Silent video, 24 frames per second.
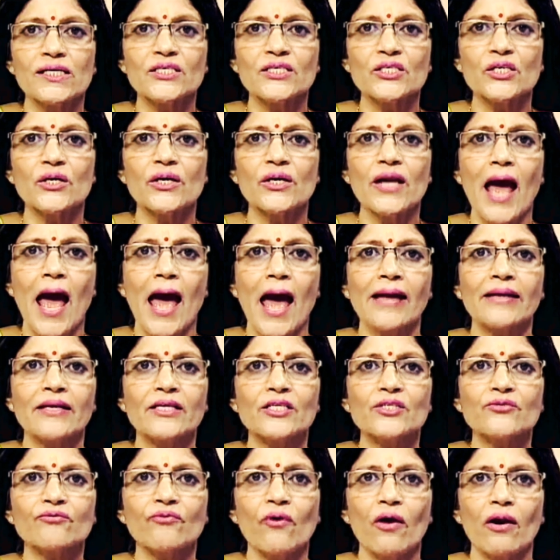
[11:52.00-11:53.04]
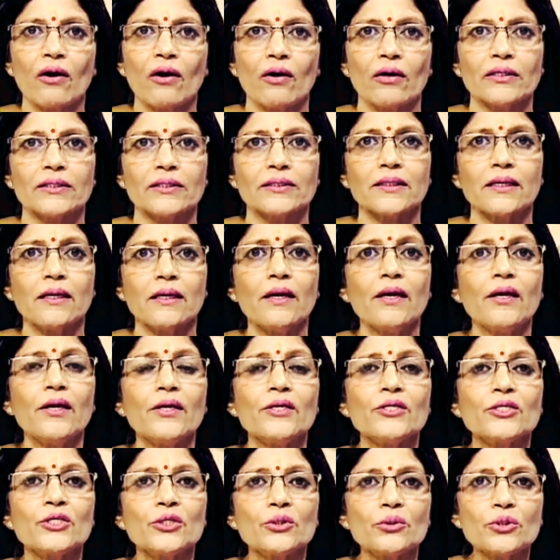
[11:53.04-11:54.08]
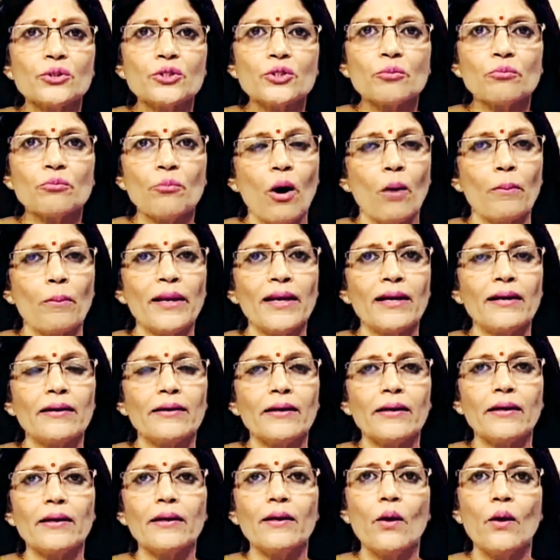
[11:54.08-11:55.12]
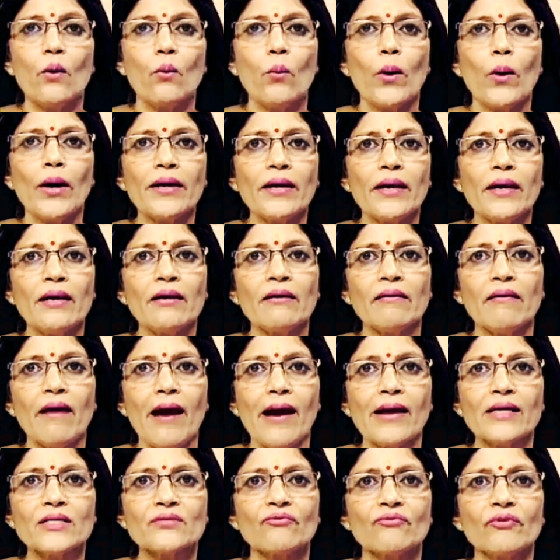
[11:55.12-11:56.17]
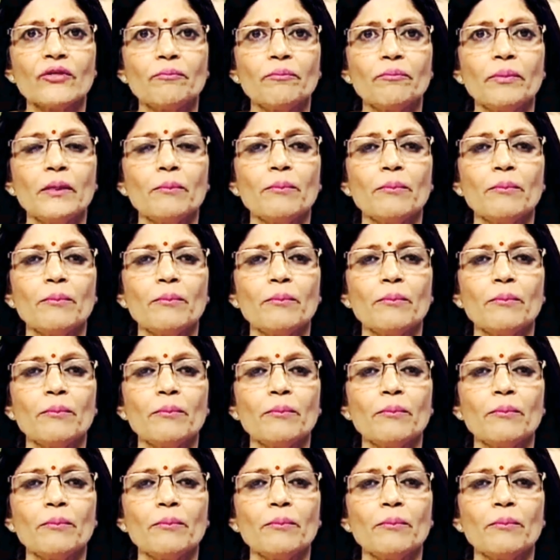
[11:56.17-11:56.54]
culture and its followers. Due to mobility, one interacts with